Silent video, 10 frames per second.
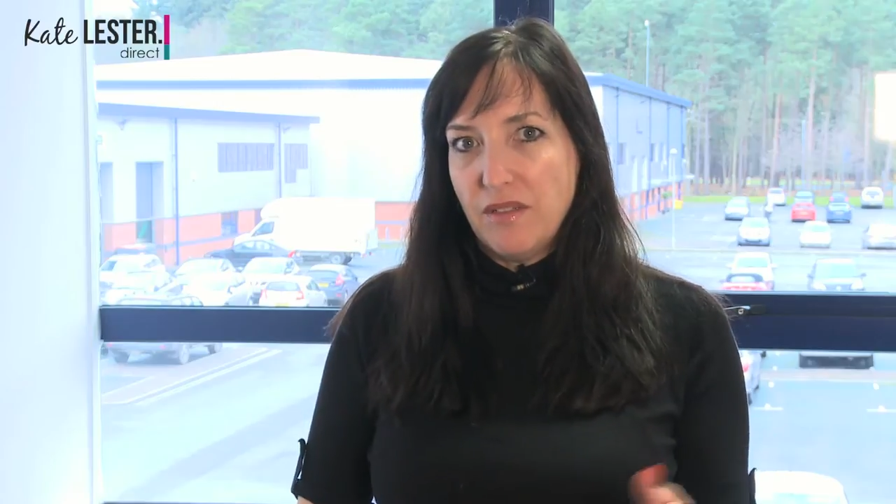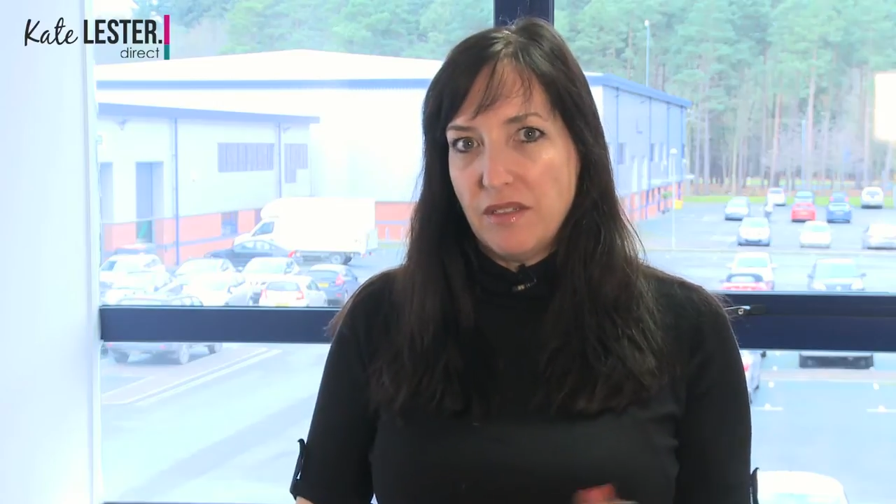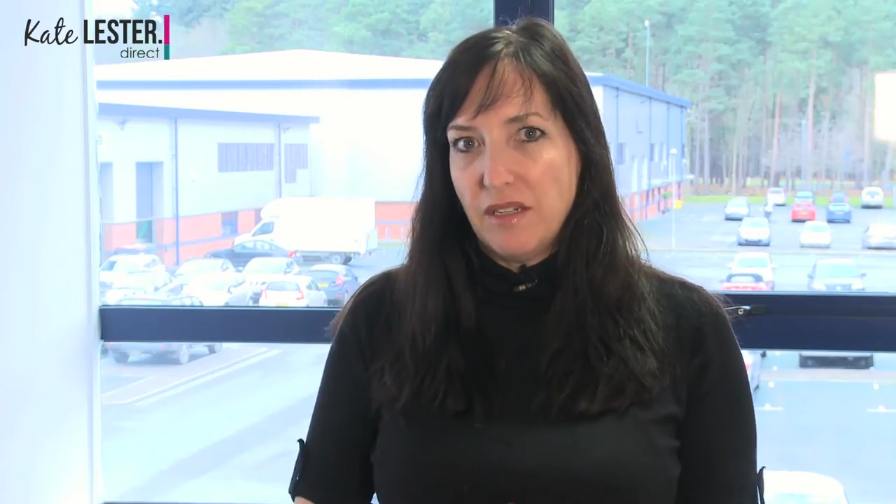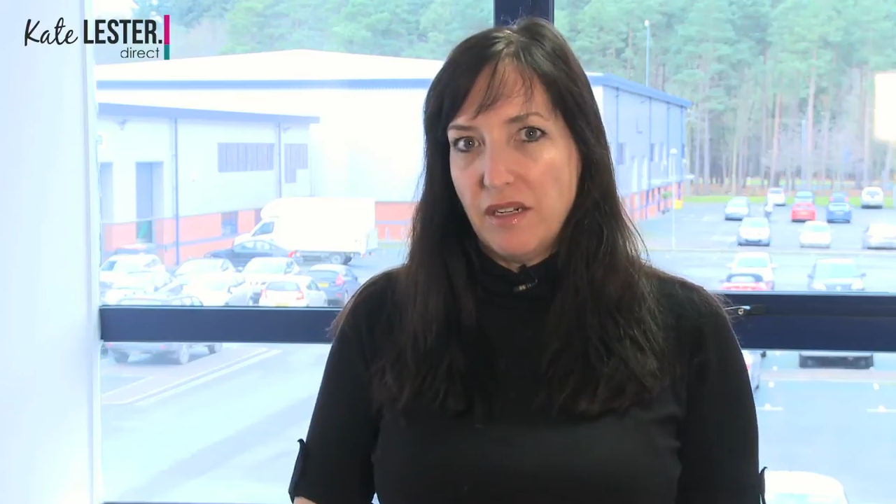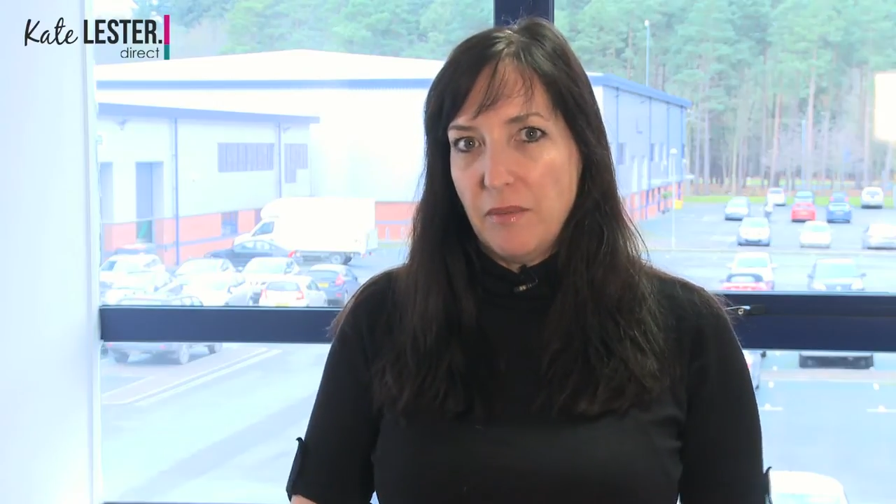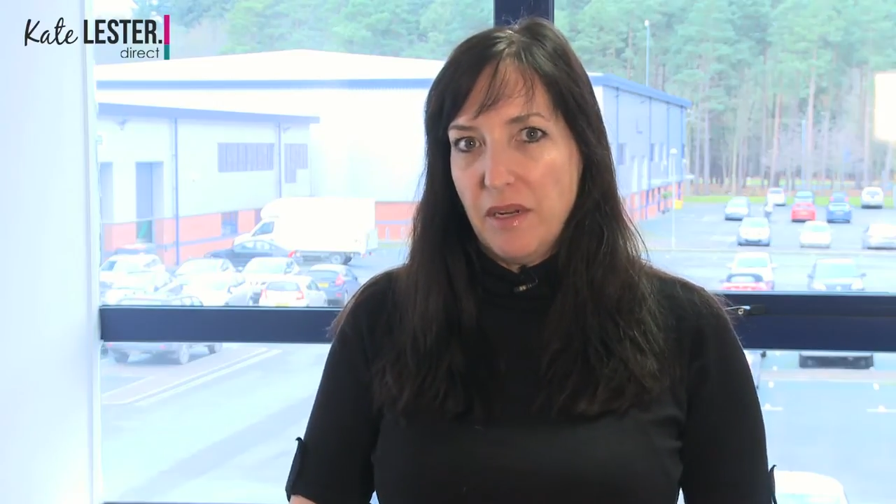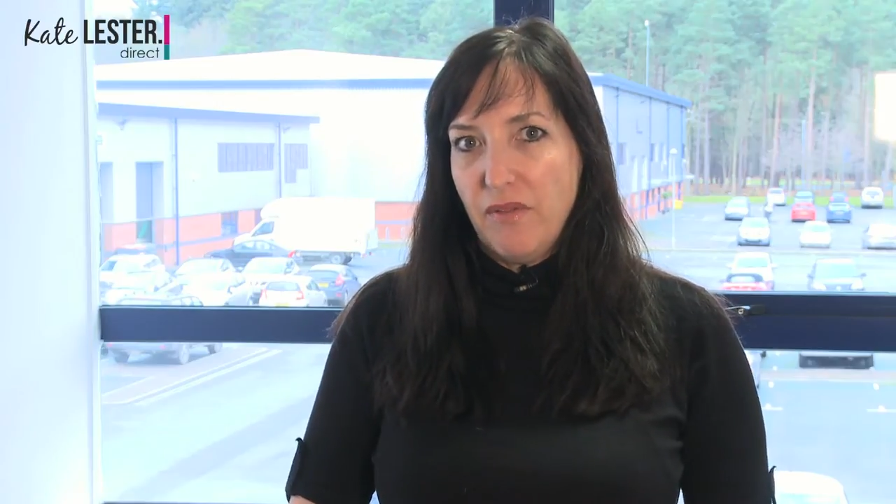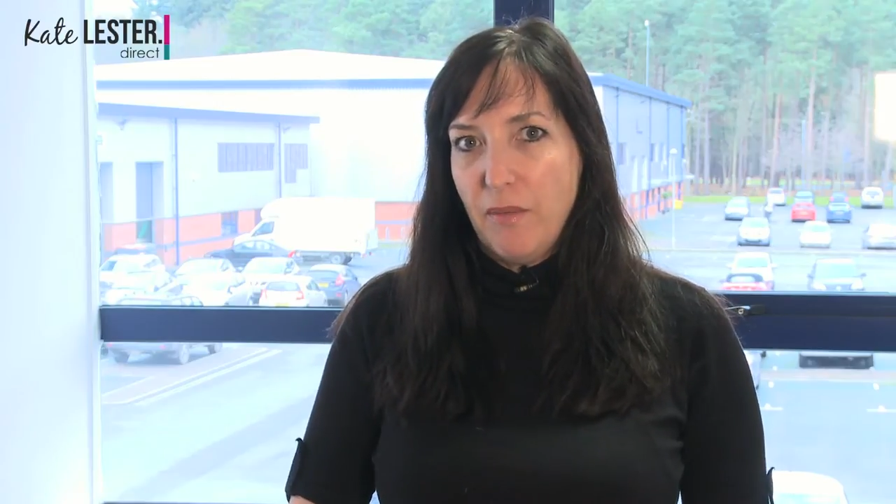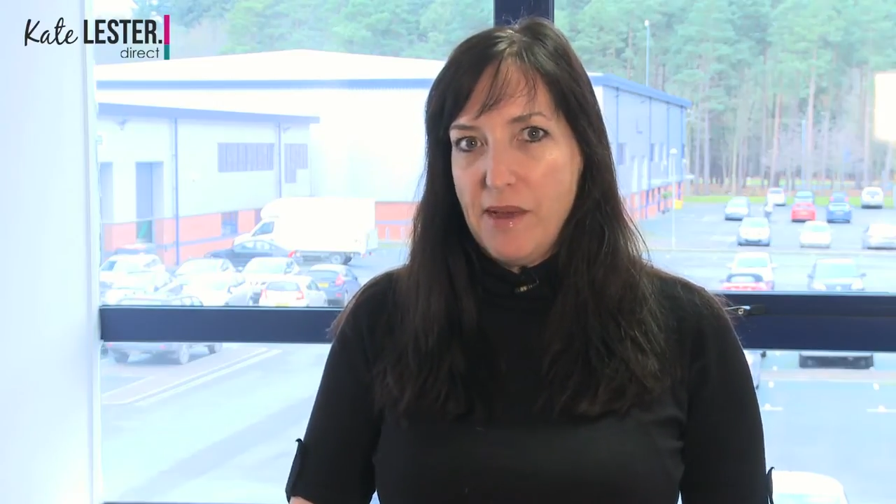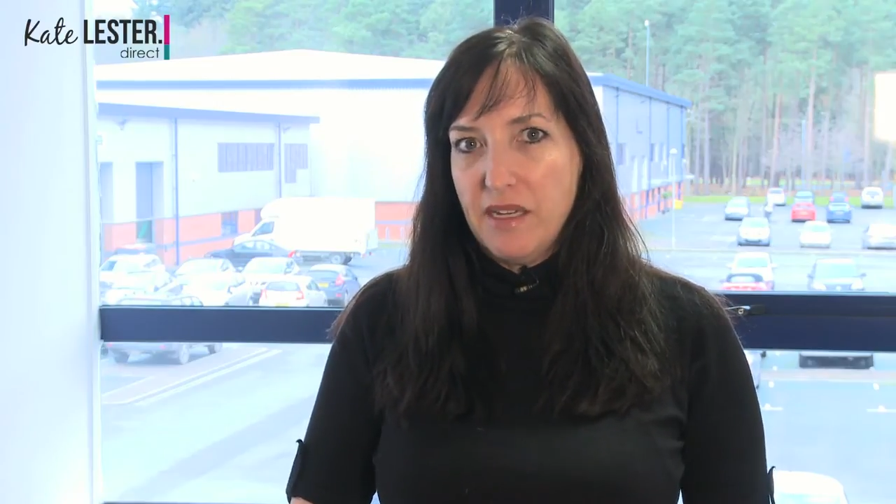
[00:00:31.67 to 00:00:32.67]
as a little bit
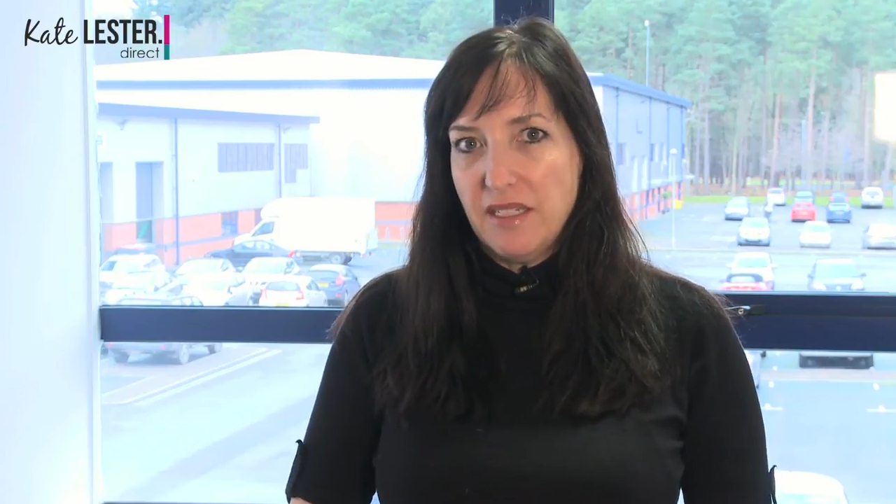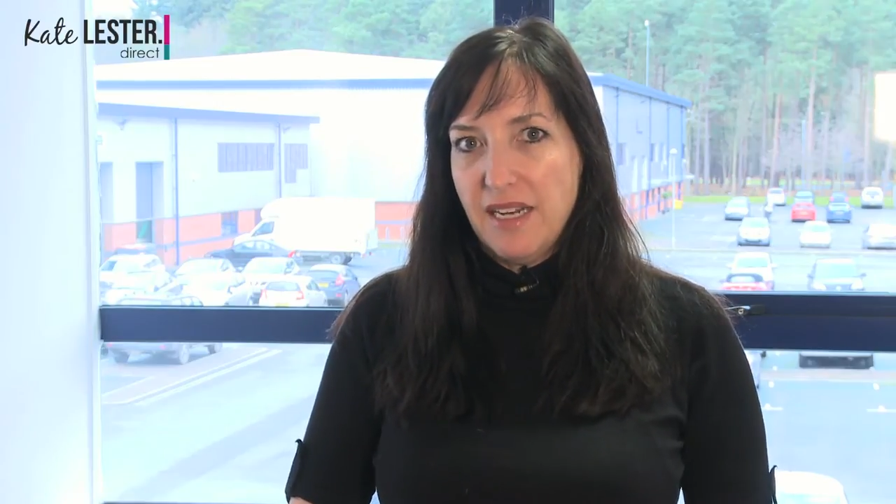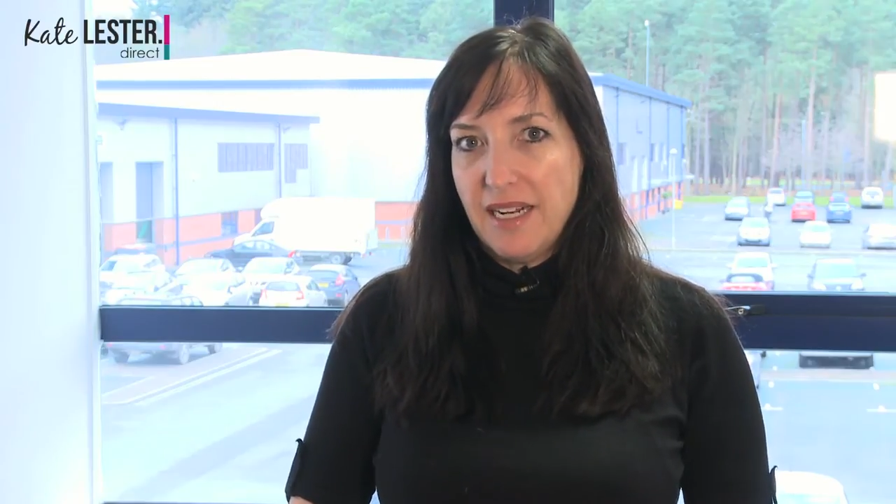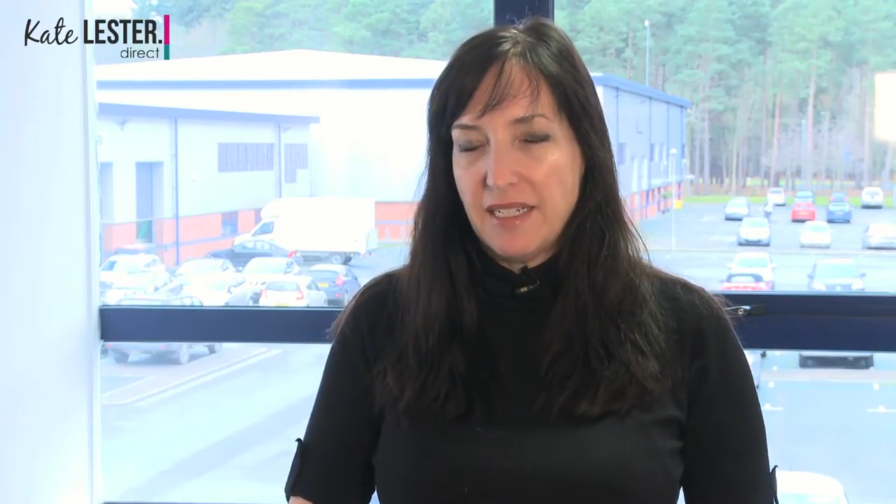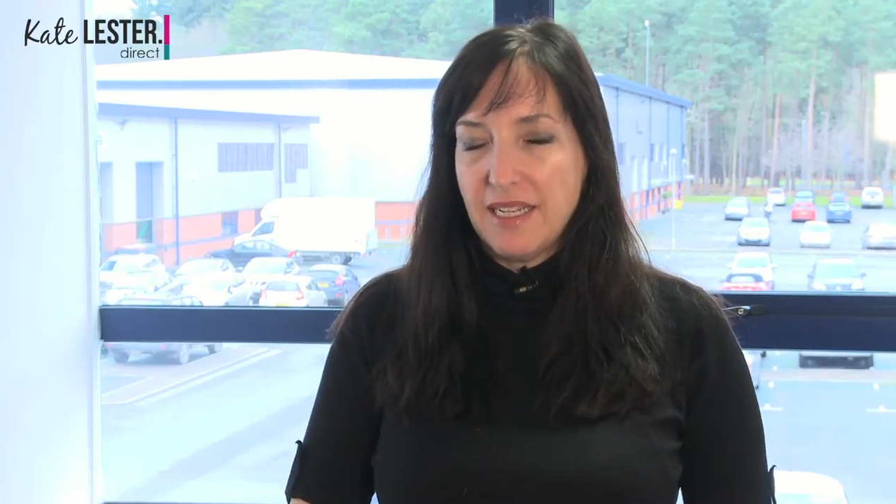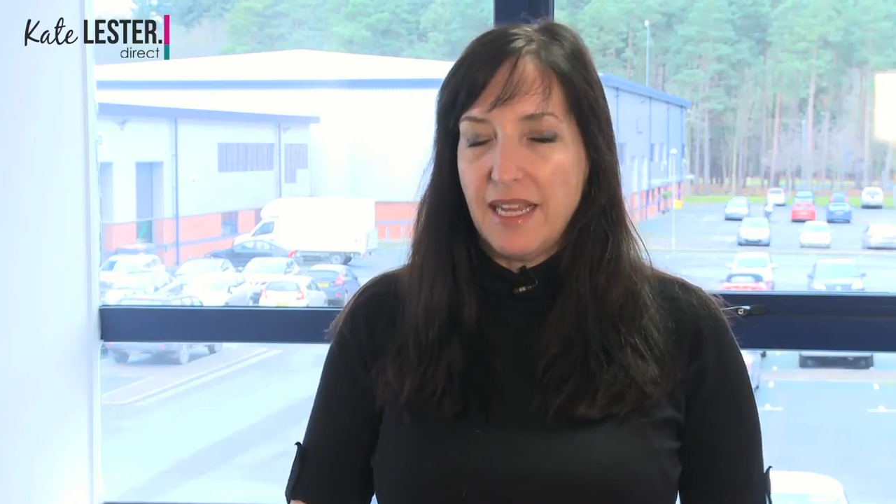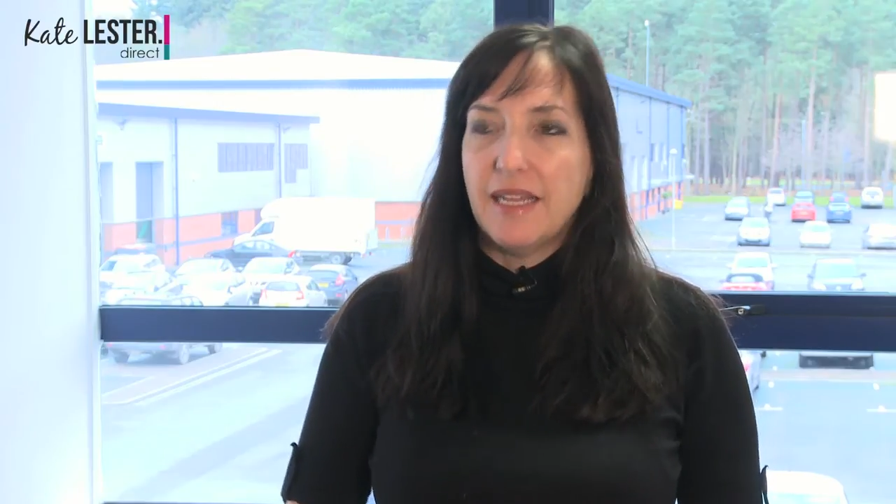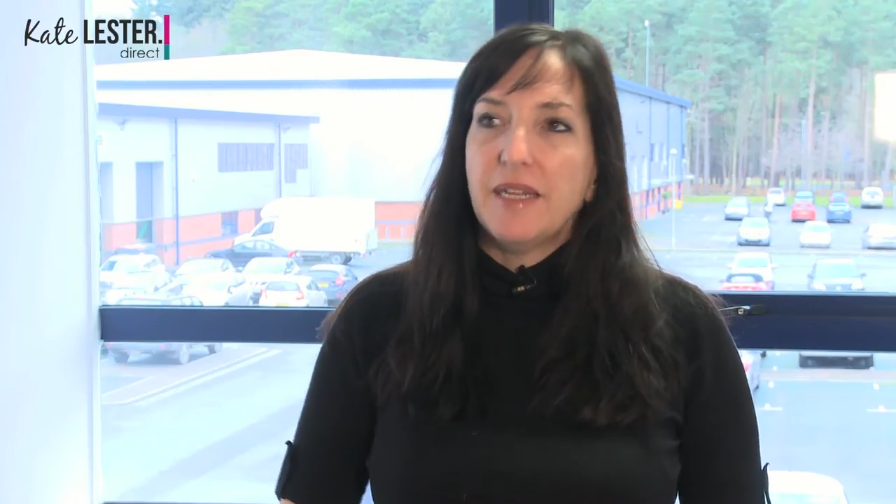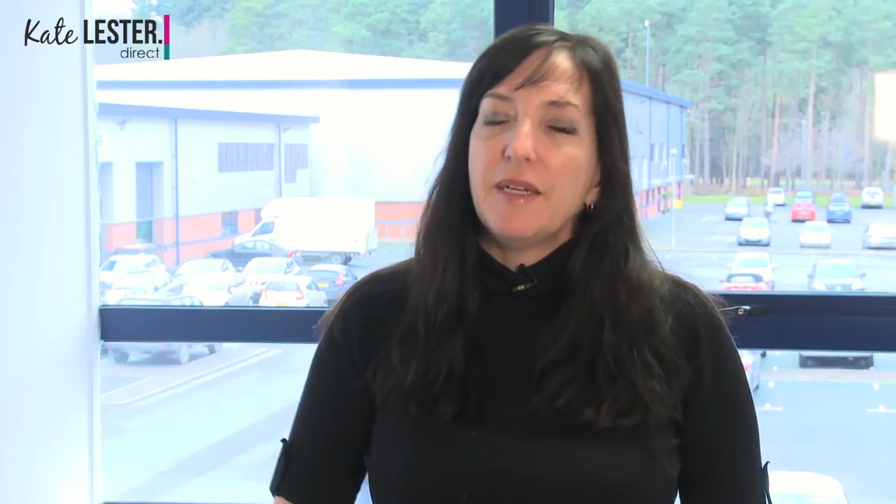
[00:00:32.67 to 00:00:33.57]
of a personality.